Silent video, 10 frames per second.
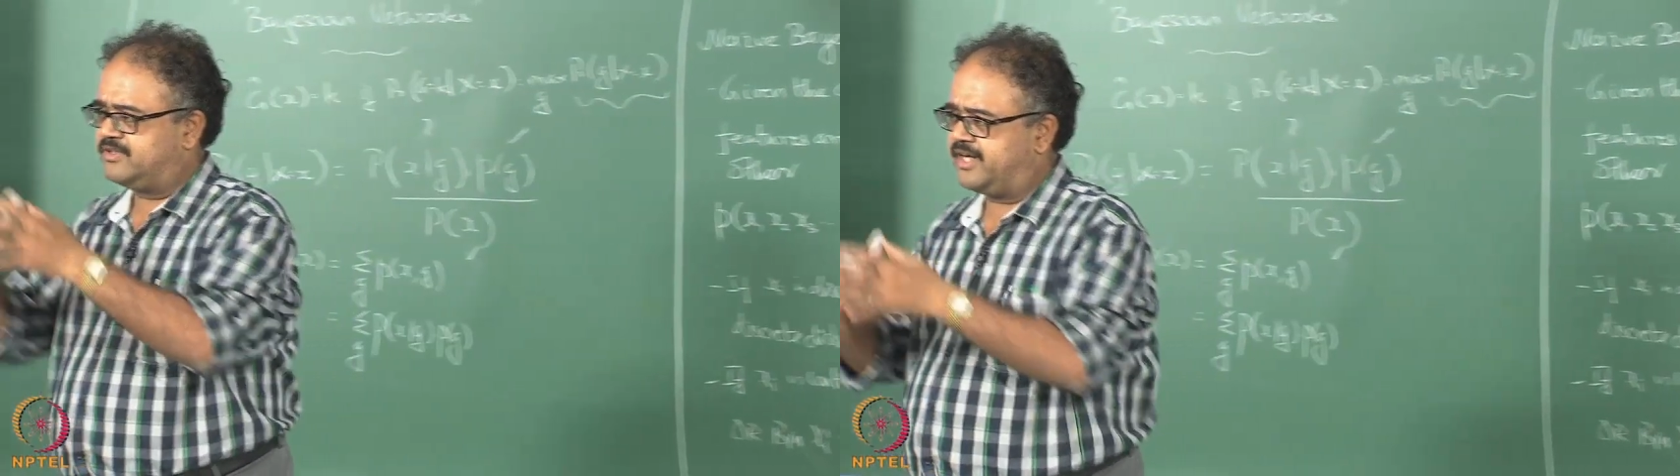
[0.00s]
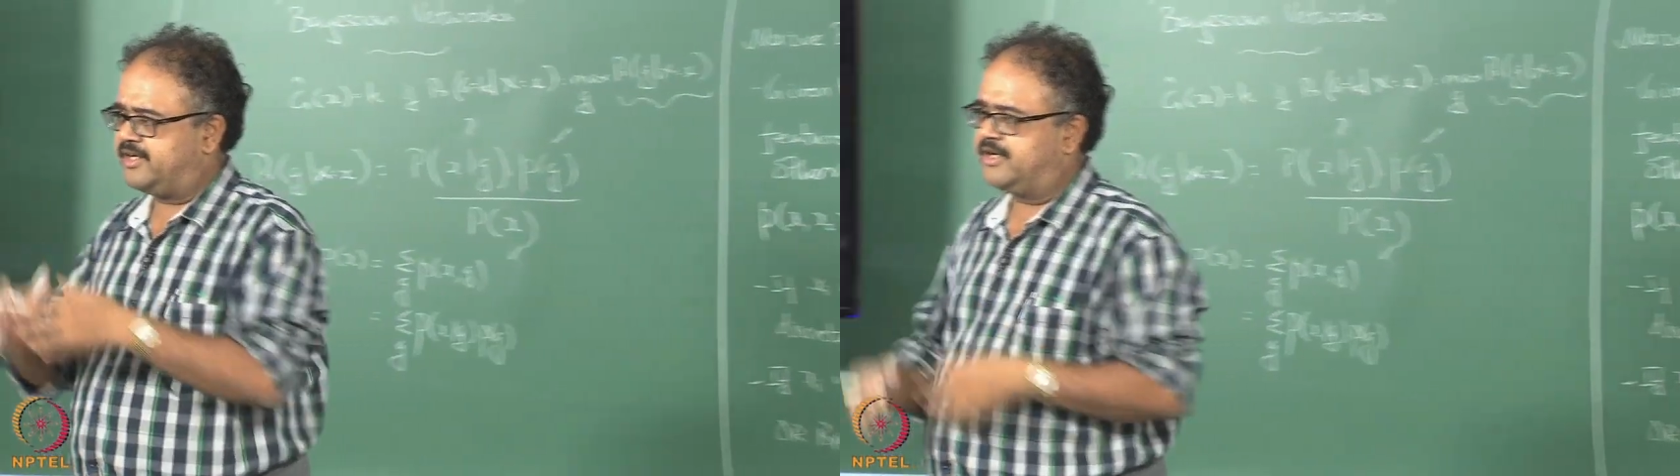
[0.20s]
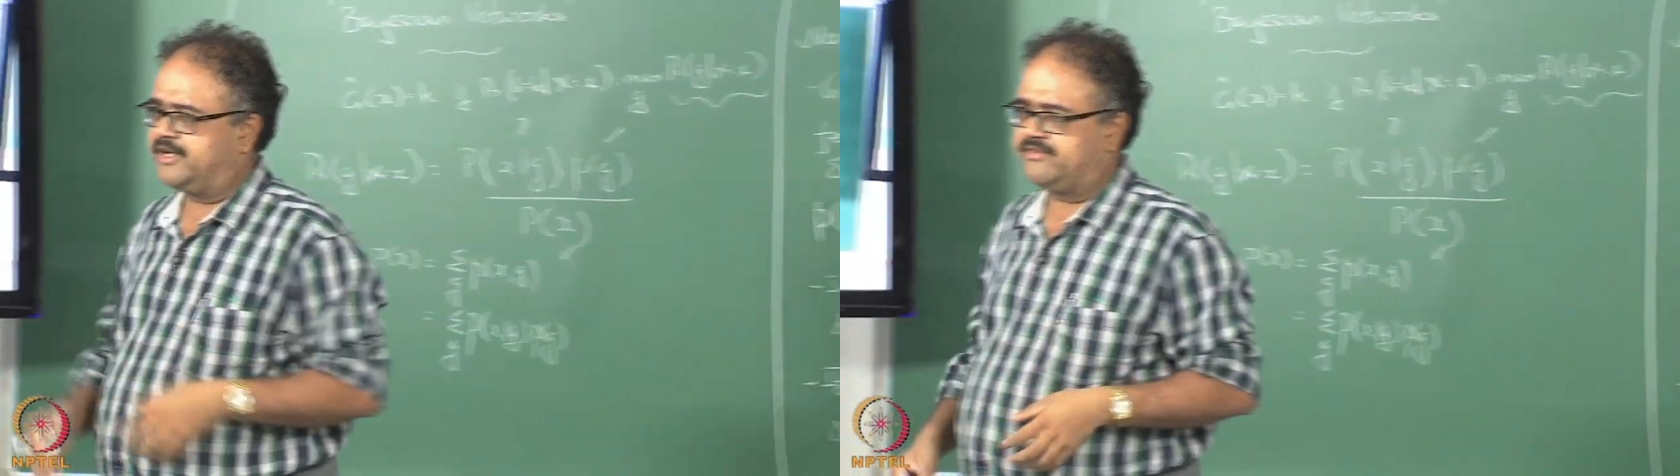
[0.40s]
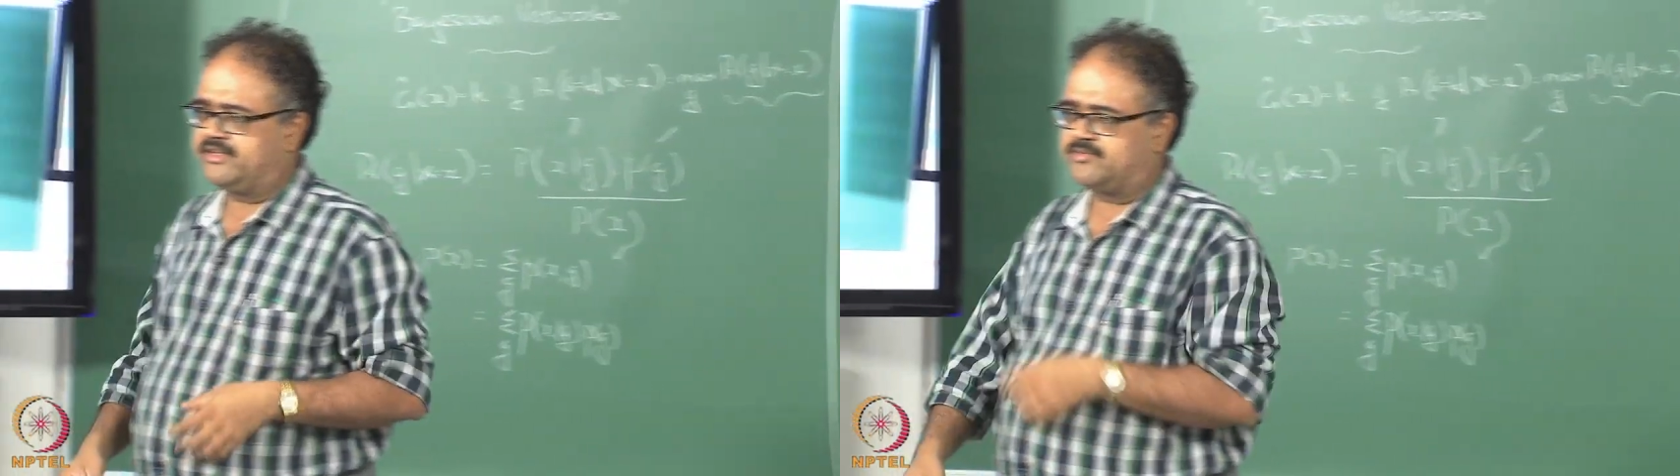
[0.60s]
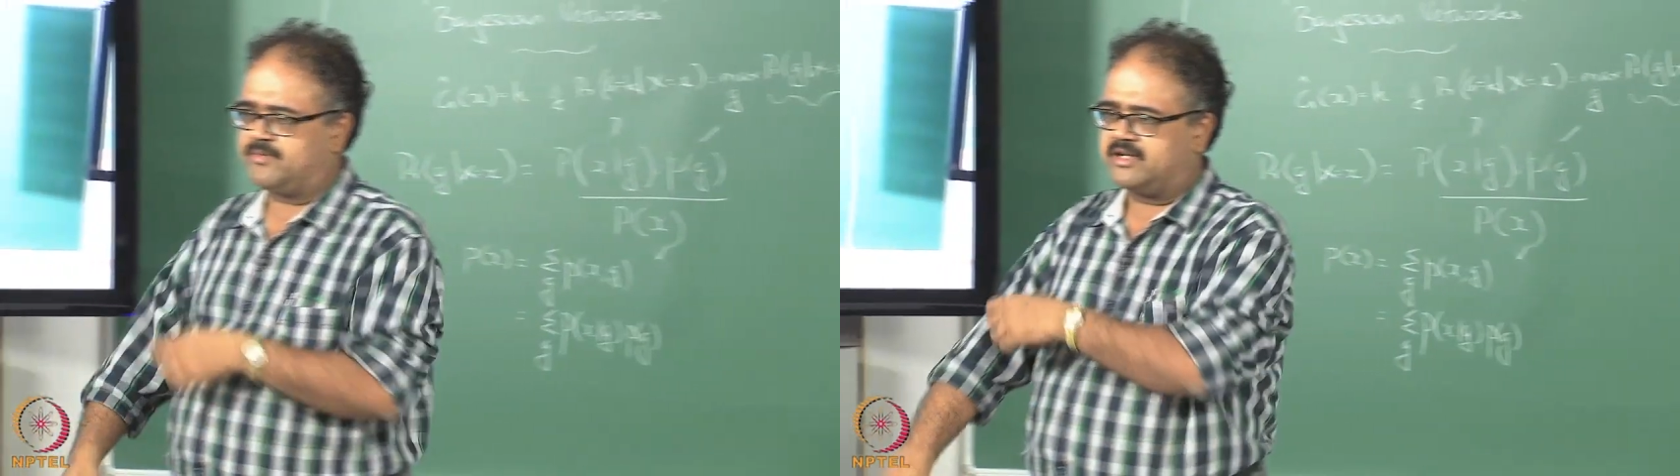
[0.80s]
try to reduce it
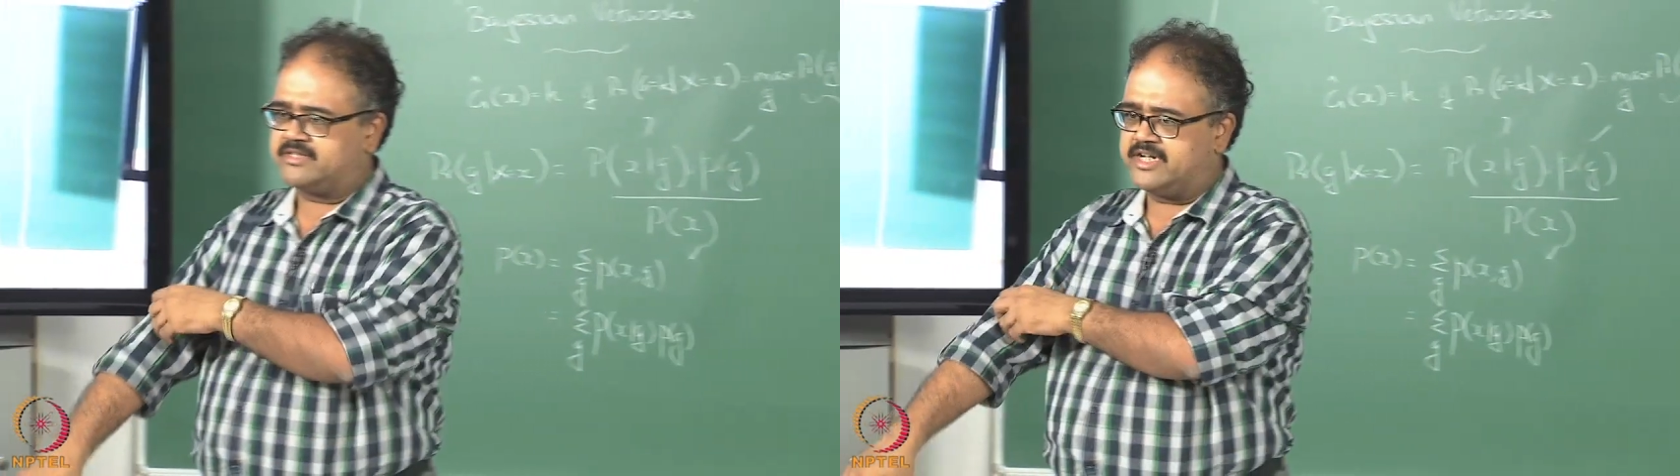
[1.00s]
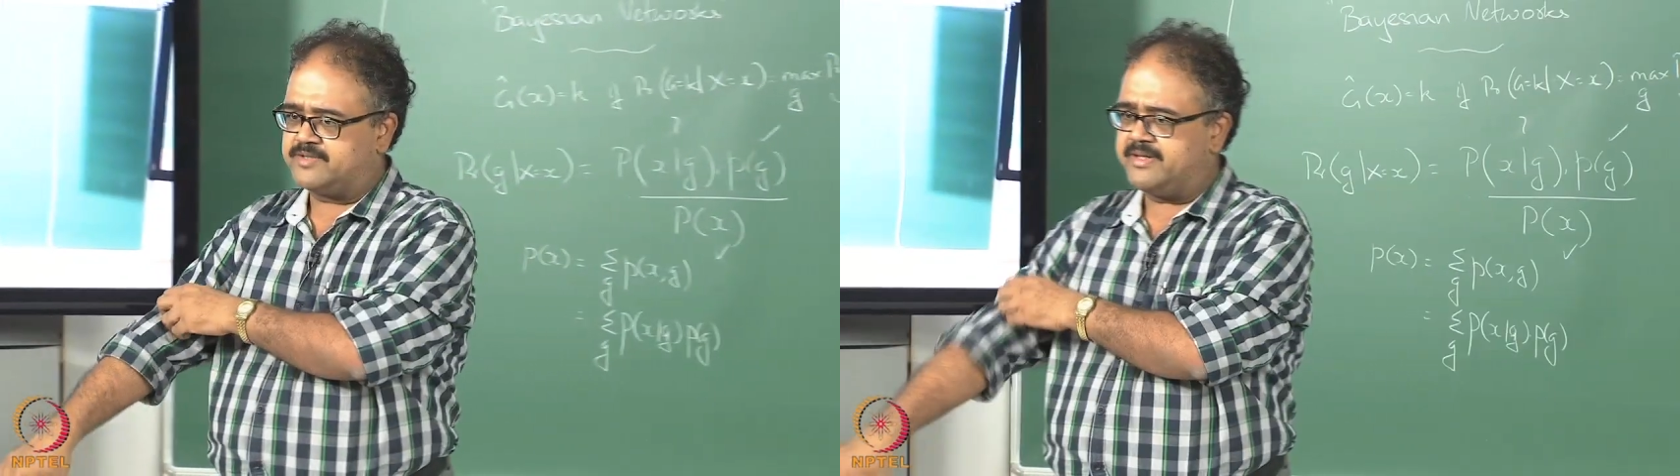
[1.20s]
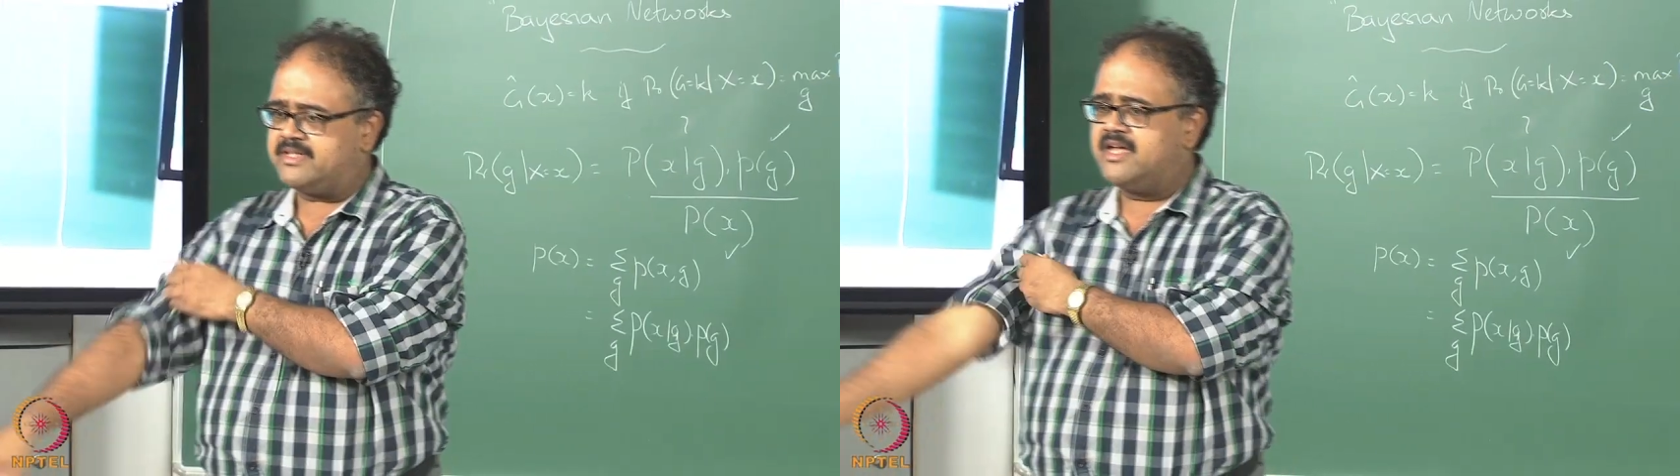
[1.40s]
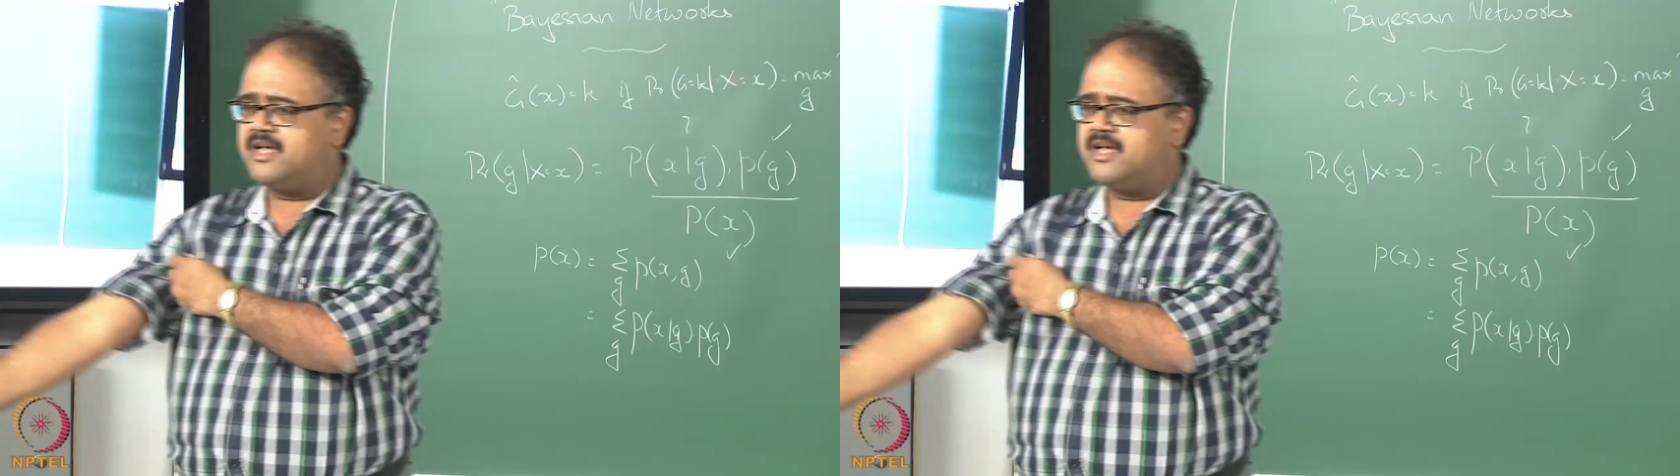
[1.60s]
to smaller state space,